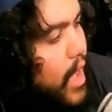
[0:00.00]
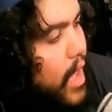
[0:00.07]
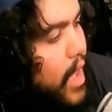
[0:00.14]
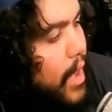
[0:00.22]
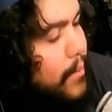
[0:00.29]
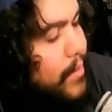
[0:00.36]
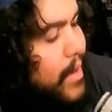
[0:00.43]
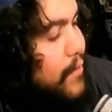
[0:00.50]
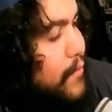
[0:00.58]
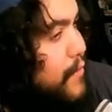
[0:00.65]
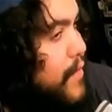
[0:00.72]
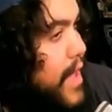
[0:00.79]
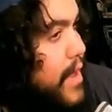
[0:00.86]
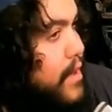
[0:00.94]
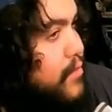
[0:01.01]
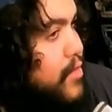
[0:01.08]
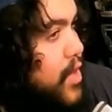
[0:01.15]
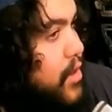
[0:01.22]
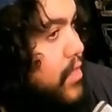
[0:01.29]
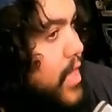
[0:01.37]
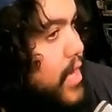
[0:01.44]
I'm not a fan of
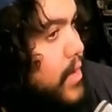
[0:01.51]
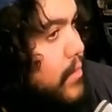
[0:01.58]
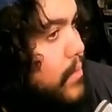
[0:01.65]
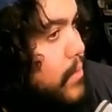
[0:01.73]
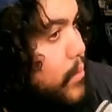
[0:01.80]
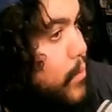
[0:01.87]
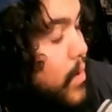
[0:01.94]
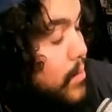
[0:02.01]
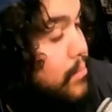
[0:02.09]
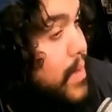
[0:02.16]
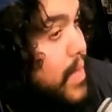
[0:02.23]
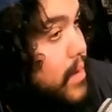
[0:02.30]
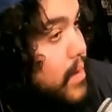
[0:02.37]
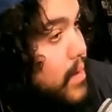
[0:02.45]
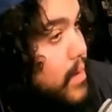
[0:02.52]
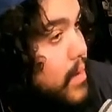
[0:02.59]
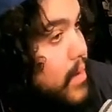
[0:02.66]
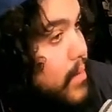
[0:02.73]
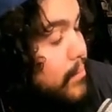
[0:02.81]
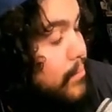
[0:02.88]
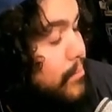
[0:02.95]
Jared Leto one bit
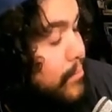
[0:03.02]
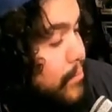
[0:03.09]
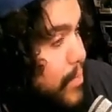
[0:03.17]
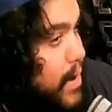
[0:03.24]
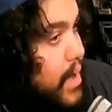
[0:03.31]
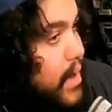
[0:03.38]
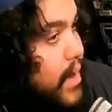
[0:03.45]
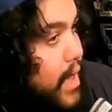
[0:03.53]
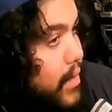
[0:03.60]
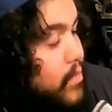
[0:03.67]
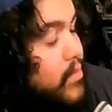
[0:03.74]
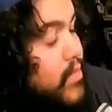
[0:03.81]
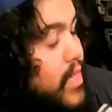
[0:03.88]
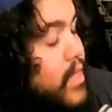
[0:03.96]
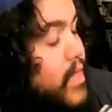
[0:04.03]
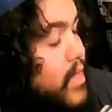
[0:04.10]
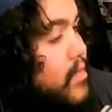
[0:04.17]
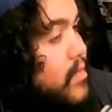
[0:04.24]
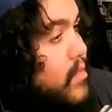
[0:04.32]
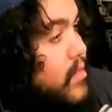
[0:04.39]
but I will say this.